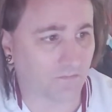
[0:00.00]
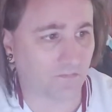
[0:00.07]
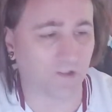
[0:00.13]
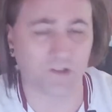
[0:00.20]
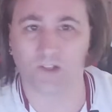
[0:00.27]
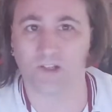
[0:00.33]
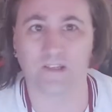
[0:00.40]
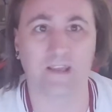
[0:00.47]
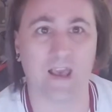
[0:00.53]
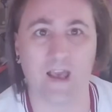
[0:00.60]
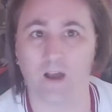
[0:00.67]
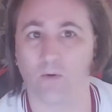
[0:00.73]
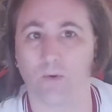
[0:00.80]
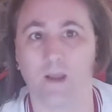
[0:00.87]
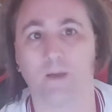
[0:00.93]
You
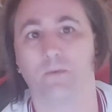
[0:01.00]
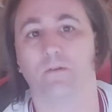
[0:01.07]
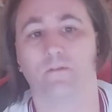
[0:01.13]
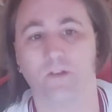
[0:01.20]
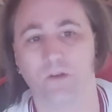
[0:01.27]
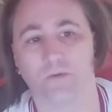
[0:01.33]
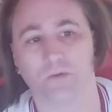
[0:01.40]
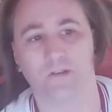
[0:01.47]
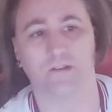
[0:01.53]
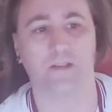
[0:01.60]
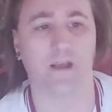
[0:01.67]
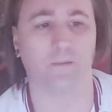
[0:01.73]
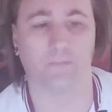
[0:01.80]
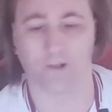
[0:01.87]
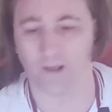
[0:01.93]
get away with using
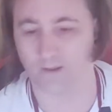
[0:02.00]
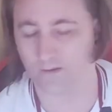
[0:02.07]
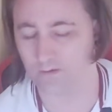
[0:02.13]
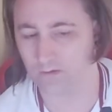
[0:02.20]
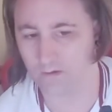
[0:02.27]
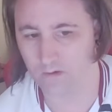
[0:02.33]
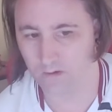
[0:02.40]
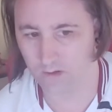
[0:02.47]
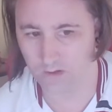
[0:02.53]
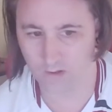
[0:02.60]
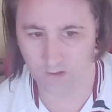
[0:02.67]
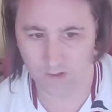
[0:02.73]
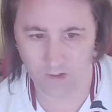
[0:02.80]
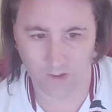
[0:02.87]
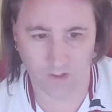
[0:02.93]
that place.
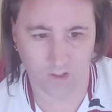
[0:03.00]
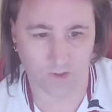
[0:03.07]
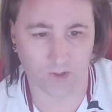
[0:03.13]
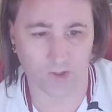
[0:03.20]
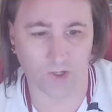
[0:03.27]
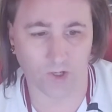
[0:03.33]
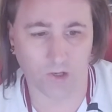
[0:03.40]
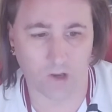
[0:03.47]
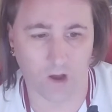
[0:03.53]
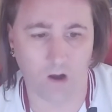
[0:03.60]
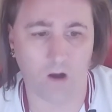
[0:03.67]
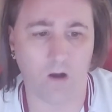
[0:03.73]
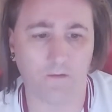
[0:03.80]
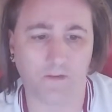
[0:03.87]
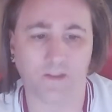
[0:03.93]
There's a
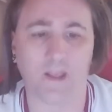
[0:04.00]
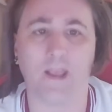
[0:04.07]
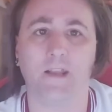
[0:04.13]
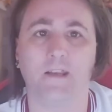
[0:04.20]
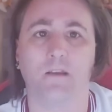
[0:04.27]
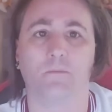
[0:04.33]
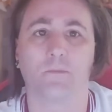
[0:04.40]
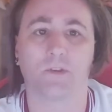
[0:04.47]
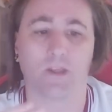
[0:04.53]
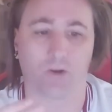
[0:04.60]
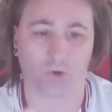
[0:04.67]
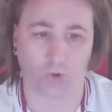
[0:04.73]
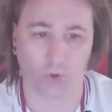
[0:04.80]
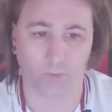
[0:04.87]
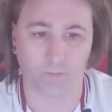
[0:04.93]
lot of stadiums that
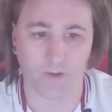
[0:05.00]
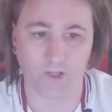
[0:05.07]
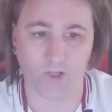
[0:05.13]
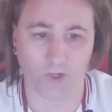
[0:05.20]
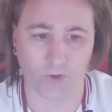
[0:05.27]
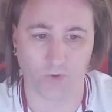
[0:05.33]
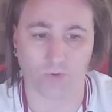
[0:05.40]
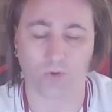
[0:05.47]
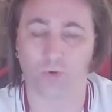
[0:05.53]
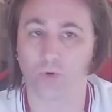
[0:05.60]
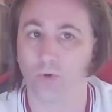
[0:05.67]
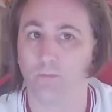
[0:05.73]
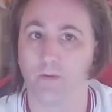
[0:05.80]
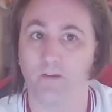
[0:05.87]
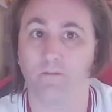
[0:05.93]
could be used or
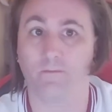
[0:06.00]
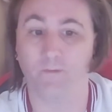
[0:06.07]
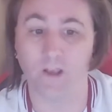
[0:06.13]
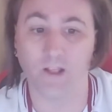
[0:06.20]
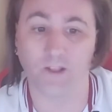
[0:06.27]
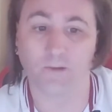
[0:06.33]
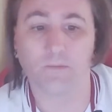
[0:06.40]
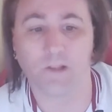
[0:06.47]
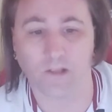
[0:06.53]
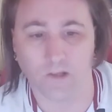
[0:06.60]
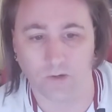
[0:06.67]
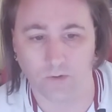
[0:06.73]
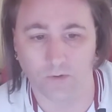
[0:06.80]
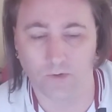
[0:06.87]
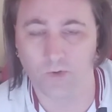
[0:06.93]
could be feasibly
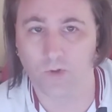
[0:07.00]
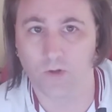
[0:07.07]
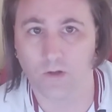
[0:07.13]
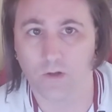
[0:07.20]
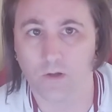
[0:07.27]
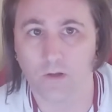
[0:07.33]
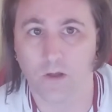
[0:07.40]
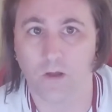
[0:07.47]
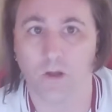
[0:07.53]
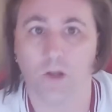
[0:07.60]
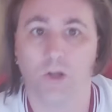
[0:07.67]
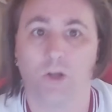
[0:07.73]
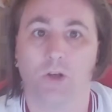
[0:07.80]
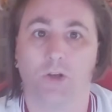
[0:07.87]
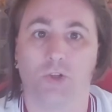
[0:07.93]
used
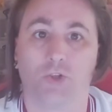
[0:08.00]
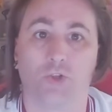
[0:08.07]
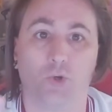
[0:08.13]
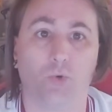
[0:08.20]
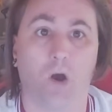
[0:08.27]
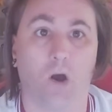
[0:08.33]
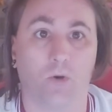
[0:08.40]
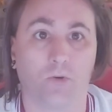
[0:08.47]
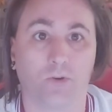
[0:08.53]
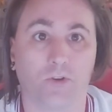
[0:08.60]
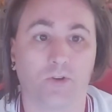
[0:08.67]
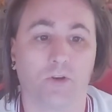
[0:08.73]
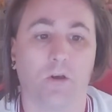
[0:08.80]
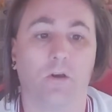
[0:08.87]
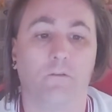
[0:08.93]
to
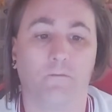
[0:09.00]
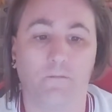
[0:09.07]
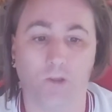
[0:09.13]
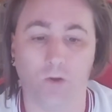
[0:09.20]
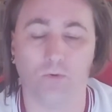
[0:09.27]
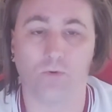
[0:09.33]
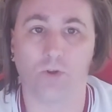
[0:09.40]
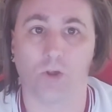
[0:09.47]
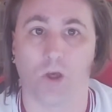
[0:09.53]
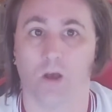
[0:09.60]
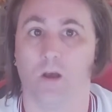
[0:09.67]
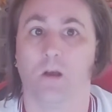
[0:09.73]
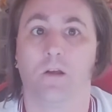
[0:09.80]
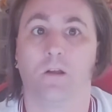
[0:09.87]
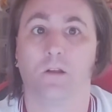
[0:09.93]
host
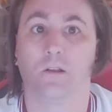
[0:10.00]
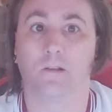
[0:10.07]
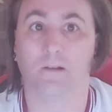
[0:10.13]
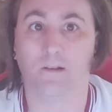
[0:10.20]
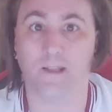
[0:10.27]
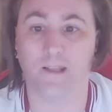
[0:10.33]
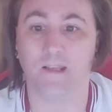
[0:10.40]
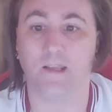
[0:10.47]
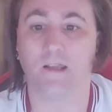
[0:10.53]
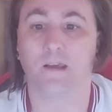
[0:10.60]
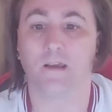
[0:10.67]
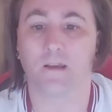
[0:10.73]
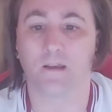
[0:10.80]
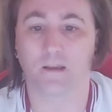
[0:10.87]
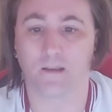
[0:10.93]
future league
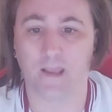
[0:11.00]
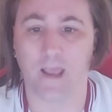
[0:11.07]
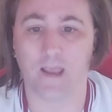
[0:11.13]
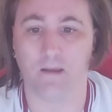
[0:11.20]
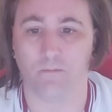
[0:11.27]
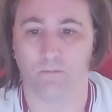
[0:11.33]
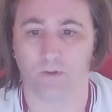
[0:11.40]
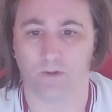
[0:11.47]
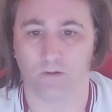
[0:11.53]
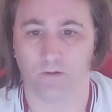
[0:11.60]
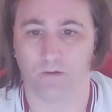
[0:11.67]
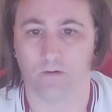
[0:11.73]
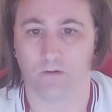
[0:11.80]
games.